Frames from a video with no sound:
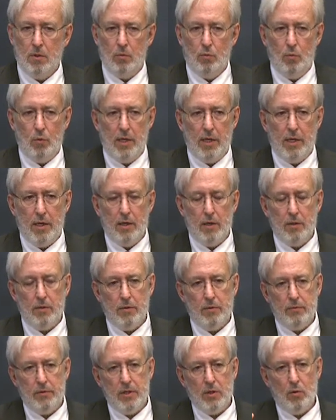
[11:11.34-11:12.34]
where
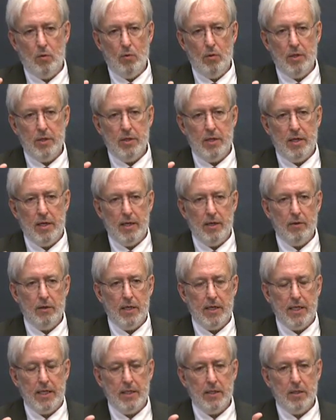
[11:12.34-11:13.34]
the
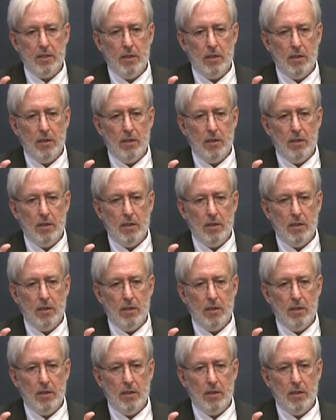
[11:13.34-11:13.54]
ordinary